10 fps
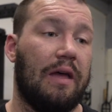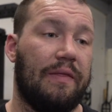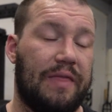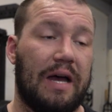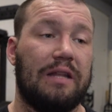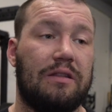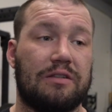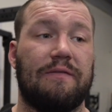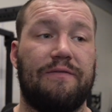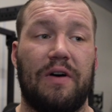that
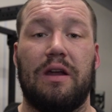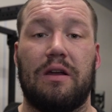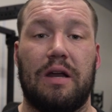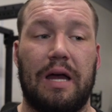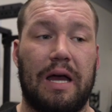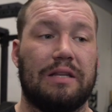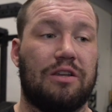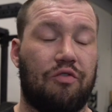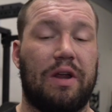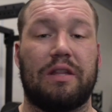doesn't fire as
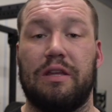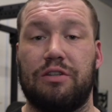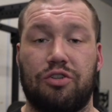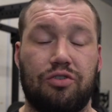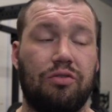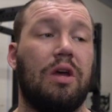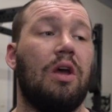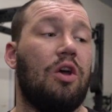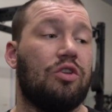correctly as it should.